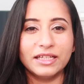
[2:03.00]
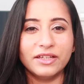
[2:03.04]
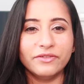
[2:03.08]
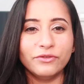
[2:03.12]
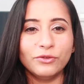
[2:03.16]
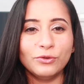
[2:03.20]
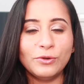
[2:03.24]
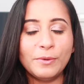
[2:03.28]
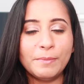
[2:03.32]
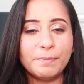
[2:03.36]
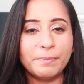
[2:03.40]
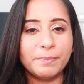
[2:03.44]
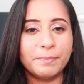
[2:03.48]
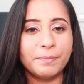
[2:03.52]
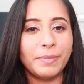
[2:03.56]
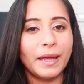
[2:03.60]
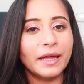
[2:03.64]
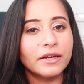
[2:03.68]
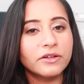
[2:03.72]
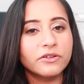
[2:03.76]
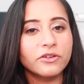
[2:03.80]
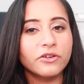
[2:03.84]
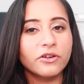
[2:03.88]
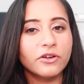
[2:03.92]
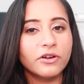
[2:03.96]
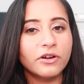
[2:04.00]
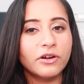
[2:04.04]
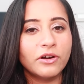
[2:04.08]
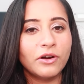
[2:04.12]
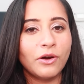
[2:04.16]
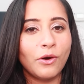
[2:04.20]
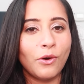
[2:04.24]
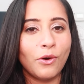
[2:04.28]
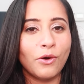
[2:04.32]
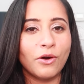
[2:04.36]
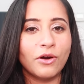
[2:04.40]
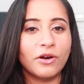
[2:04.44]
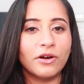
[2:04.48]
give you a better
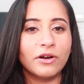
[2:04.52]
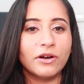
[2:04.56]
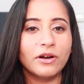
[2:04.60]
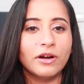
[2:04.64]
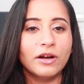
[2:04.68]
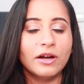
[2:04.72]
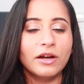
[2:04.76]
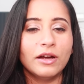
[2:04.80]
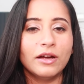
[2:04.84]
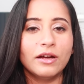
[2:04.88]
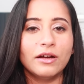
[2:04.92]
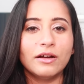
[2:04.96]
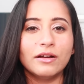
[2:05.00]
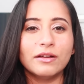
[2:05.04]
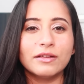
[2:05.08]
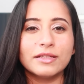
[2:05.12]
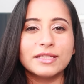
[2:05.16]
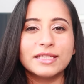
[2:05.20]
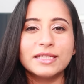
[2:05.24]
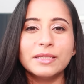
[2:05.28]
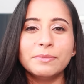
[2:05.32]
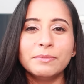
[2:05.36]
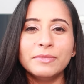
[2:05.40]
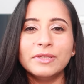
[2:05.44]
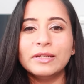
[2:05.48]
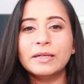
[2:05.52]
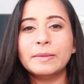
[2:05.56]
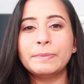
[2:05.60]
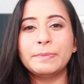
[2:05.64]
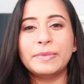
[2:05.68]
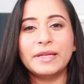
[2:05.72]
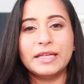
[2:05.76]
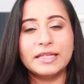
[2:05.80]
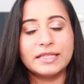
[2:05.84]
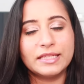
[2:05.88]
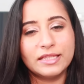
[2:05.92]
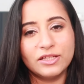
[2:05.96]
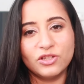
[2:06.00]
or a similar
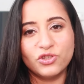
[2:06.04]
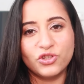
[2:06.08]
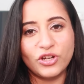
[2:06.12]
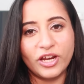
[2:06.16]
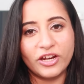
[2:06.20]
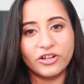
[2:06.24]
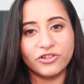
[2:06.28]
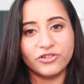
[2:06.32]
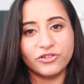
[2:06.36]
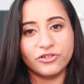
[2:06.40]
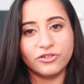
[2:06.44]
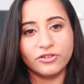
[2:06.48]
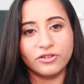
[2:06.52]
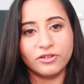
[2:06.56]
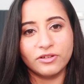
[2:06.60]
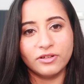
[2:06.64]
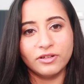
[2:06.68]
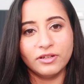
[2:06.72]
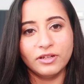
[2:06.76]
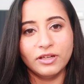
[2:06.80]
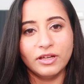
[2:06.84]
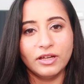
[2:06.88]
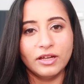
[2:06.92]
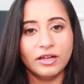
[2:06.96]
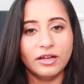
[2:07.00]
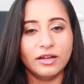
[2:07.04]
piece suggestion